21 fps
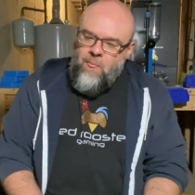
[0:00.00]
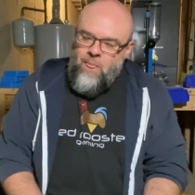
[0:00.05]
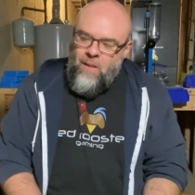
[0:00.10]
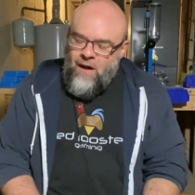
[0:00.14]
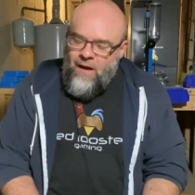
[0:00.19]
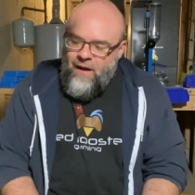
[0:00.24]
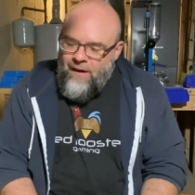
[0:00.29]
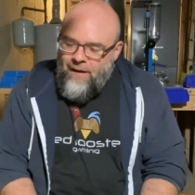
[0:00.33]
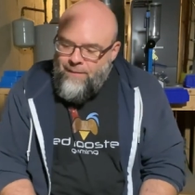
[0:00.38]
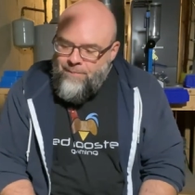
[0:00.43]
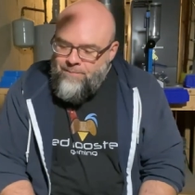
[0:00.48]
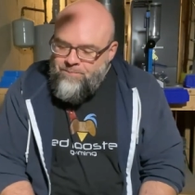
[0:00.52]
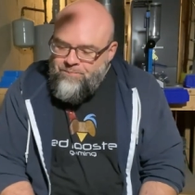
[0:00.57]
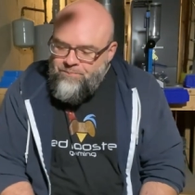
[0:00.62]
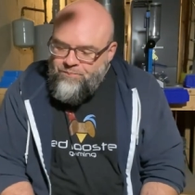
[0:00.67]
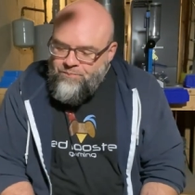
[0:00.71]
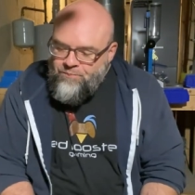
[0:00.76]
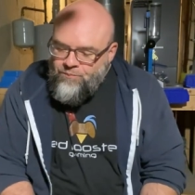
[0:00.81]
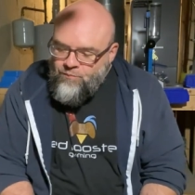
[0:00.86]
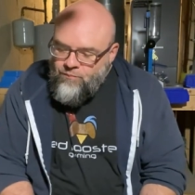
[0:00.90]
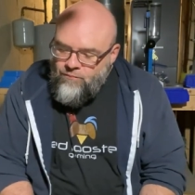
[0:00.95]
Um,
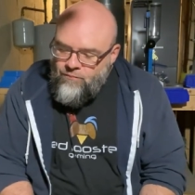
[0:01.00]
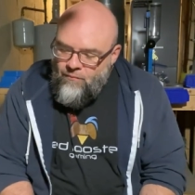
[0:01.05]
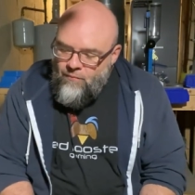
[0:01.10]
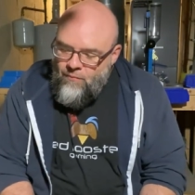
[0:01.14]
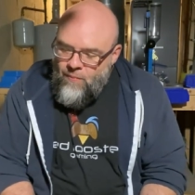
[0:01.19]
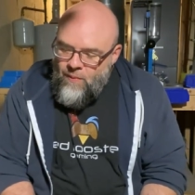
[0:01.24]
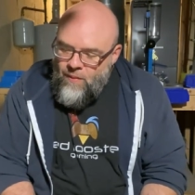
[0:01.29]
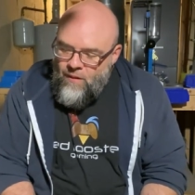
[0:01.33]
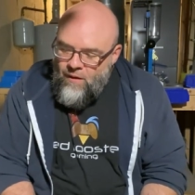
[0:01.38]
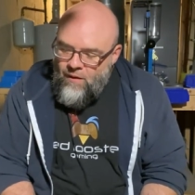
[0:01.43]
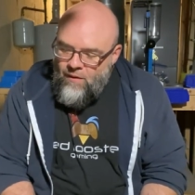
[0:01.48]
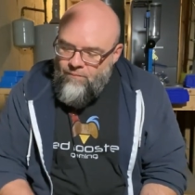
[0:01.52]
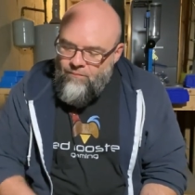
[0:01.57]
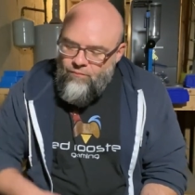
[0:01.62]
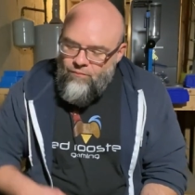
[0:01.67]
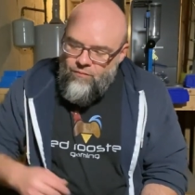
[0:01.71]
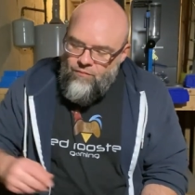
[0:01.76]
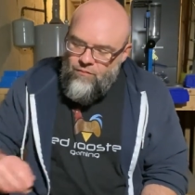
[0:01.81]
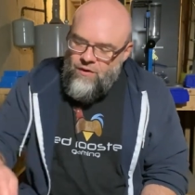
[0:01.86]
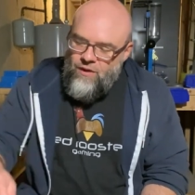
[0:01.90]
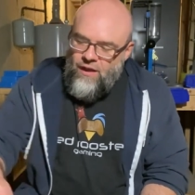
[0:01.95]

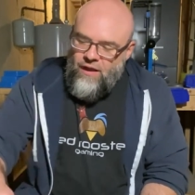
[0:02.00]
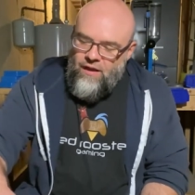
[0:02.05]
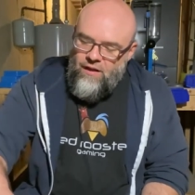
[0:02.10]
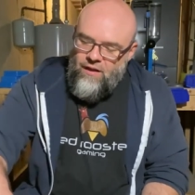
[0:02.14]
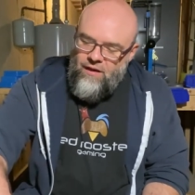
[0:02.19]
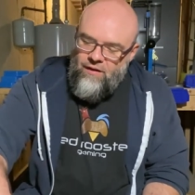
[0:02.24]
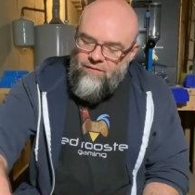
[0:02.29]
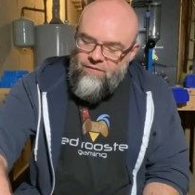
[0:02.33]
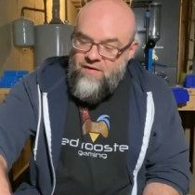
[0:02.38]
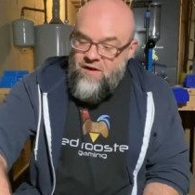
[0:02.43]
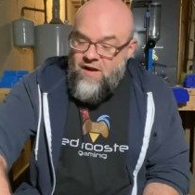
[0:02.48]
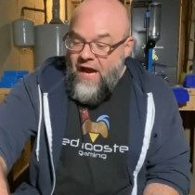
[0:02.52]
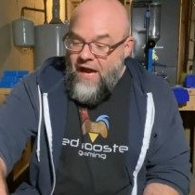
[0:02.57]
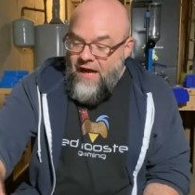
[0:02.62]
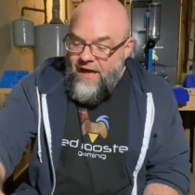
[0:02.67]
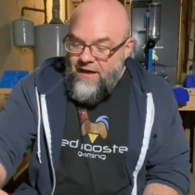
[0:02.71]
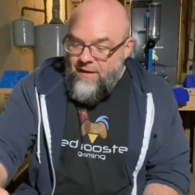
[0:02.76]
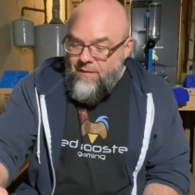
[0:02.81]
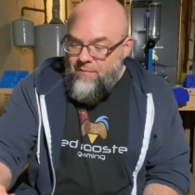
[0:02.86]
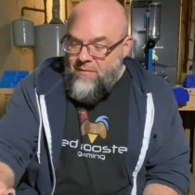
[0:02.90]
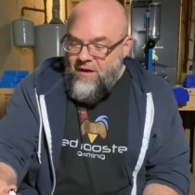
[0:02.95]
if
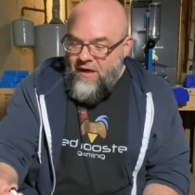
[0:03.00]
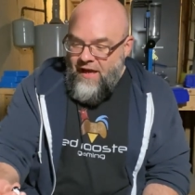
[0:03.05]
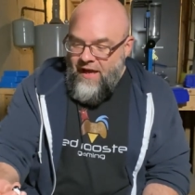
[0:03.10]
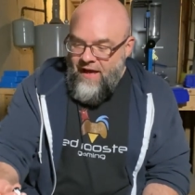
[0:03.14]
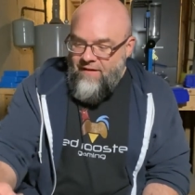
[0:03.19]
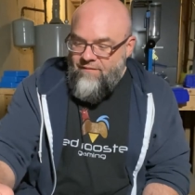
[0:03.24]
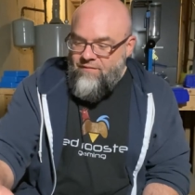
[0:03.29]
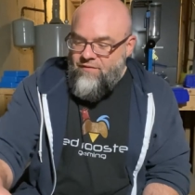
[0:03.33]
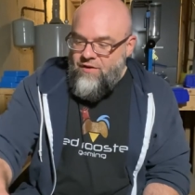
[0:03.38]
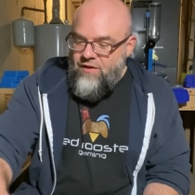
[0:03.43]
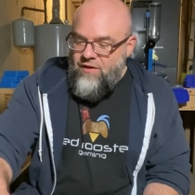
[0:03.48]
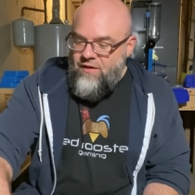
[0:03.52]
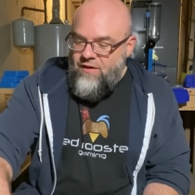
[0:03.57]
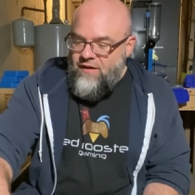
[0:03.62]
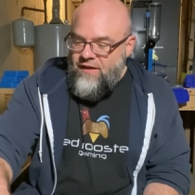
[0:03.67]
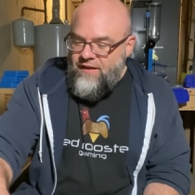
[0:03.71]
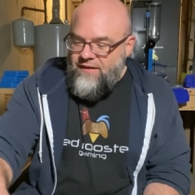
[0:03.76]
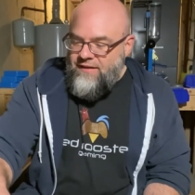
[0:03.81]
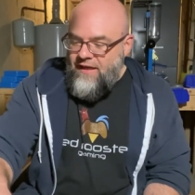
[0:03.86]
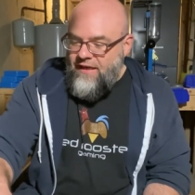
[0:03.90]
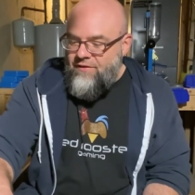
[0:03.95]
not, I'm going to have to,
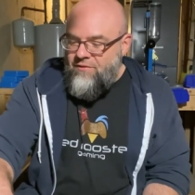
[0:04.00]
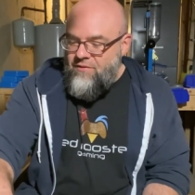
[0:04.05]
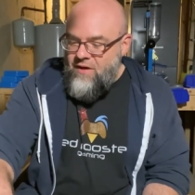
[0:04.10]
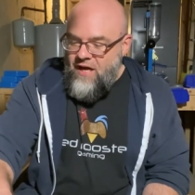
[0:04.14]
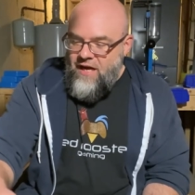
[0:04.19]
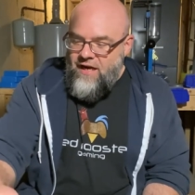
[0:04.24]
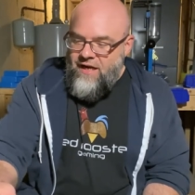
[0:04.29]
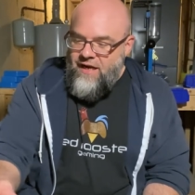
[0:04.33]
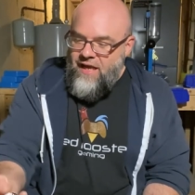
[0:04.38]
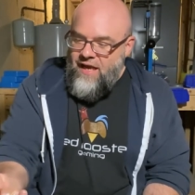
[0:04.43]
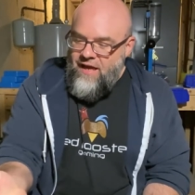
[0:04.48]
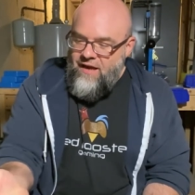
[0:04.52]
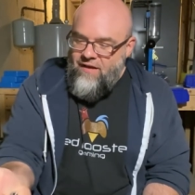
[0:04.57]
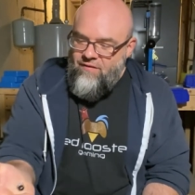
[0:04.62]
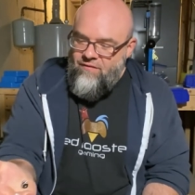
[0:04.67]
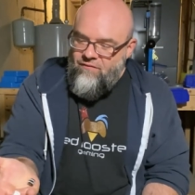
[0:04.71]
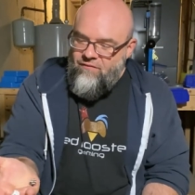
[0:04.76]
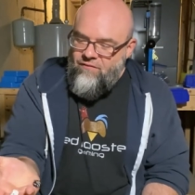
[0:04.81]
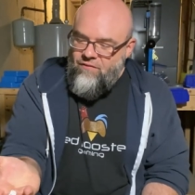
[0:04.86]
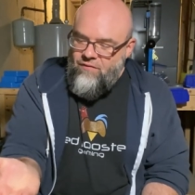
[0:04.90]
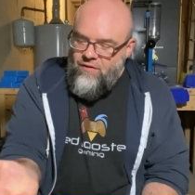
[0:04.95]
because I do not have,
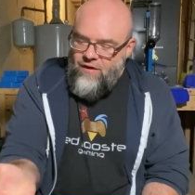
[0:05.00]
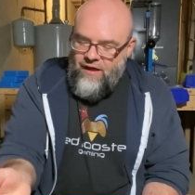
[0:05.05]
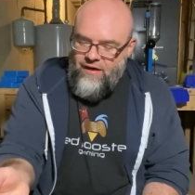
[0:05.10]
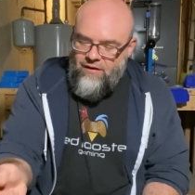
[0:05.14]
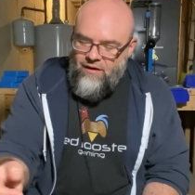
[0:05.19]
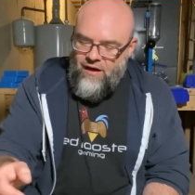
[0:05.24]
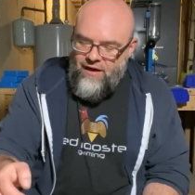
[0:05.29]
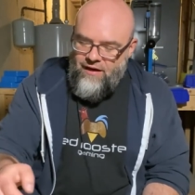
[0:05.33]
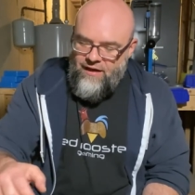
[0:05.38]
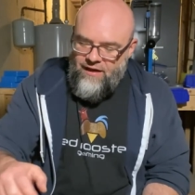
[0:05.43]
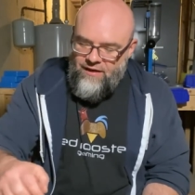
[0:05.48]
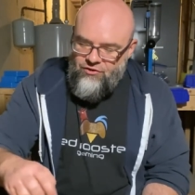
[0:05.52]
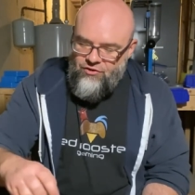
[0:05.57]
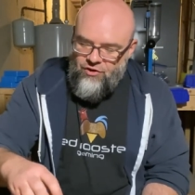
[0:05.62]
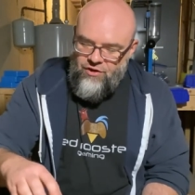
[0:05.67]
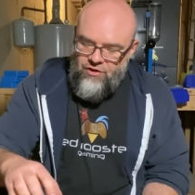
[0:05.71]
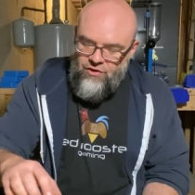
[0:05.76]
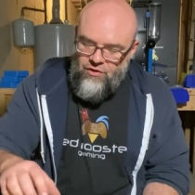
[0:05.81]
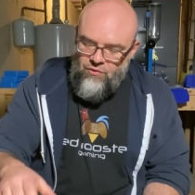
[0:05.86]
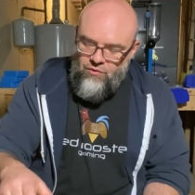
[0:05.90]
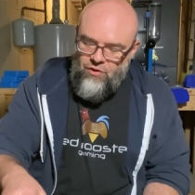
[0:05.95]
I, don't, I
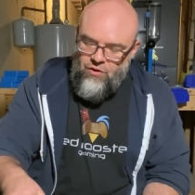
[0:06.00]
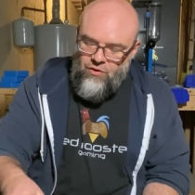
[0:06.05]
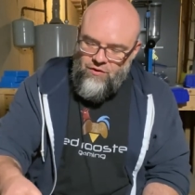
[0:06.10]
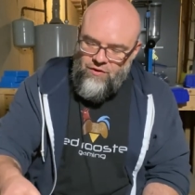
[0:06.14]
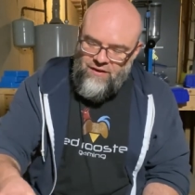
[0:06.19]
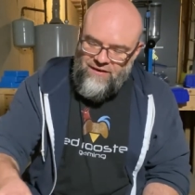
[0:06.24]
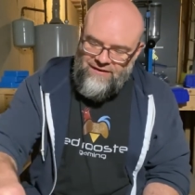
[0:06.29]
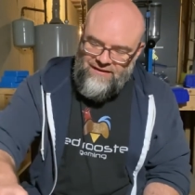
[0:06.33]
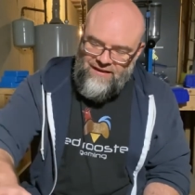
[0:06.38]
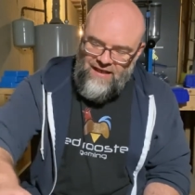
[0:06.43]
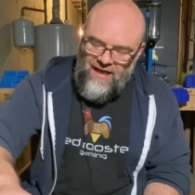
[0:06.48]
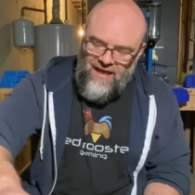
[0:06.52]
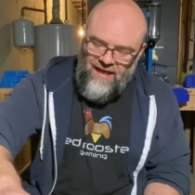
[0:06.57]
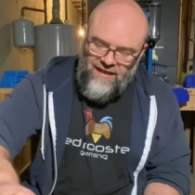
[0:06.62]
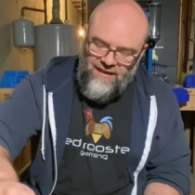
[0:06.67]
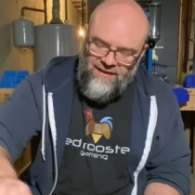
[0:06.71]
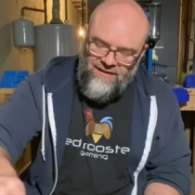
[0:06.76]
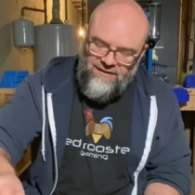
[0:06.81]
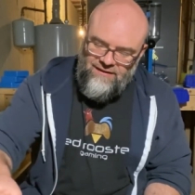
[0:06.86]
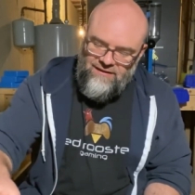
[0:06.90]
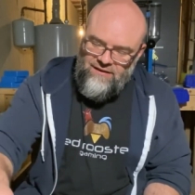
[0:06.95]
actually don't know the
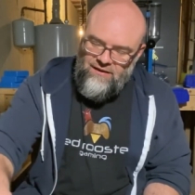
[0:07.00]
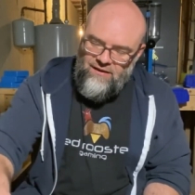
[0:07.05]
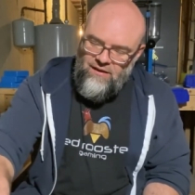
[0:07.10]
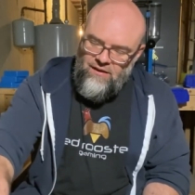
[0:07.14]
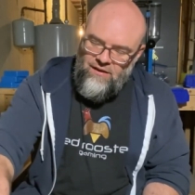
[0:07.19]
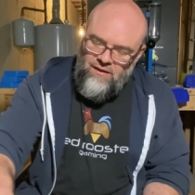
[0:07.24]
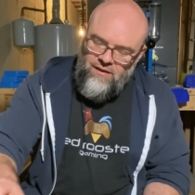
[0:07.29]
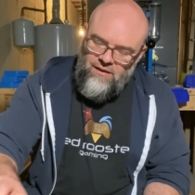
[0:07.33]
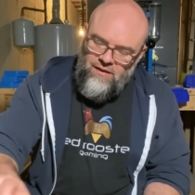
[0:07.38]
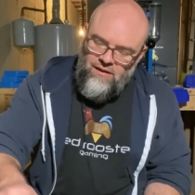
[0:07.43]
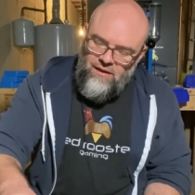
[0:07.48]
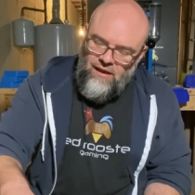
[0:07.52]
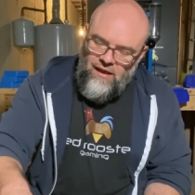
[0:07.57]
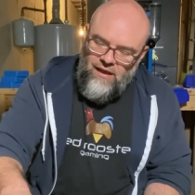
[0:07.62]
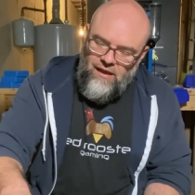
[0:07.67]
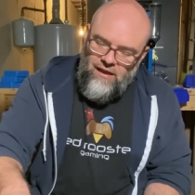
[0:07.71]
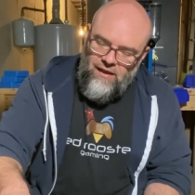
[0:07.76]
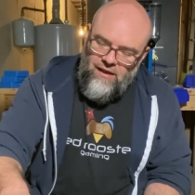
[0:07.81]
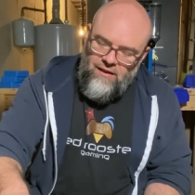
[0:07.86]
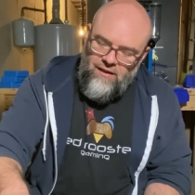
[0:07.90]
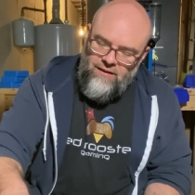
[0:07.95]
size.
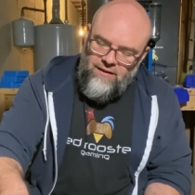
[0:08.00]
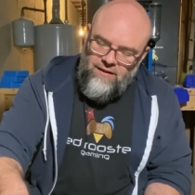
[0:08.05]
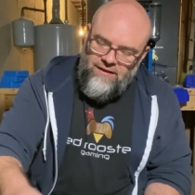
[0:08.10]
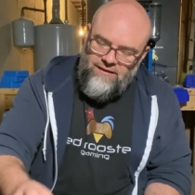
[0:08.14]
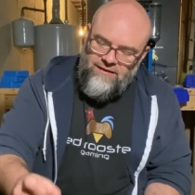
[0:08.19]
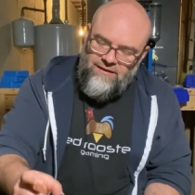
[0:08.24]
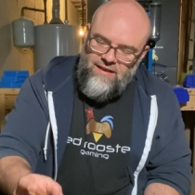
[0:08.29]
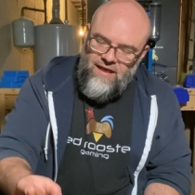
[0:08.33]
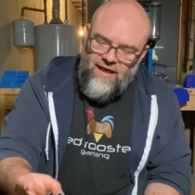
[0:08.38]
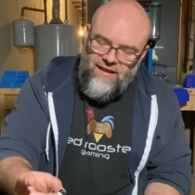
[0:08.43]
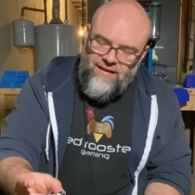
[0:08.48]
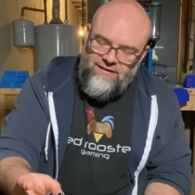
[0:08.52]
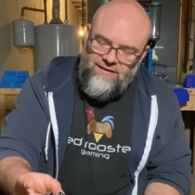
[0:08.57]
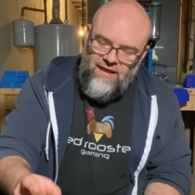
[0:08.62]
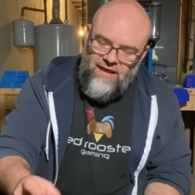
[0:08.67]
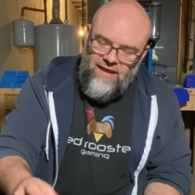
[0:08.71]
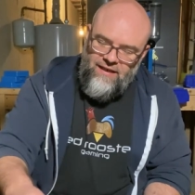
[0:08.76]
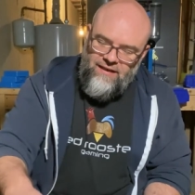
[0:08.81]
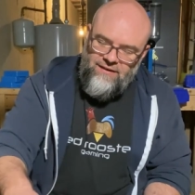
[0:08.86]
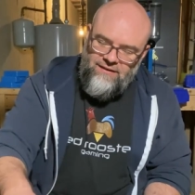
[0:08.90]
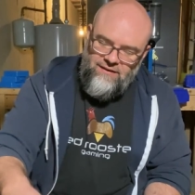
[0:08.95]
Uh, this dice
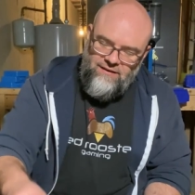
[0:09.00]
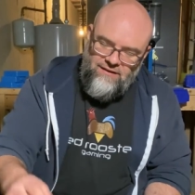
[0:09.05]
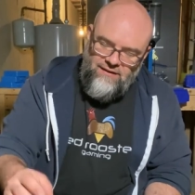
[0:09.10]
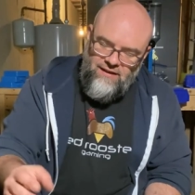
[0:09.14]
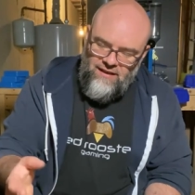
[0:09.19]
size, it's